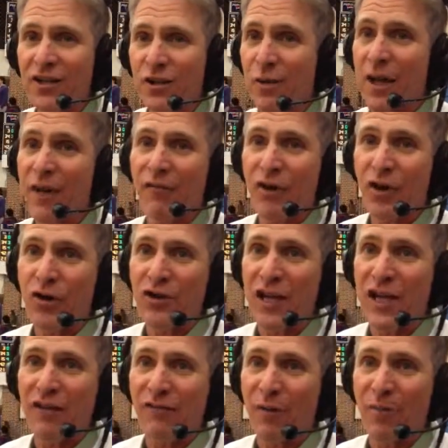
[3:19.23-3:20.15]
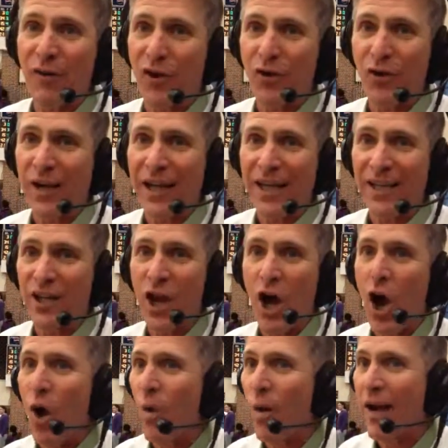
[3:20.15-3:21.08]
Three of 13 from three. Yeah.
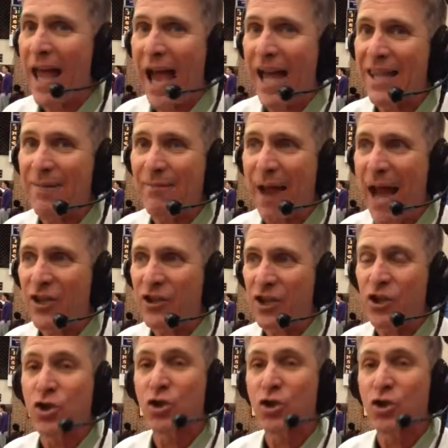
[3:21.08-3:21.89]
No one had the magic.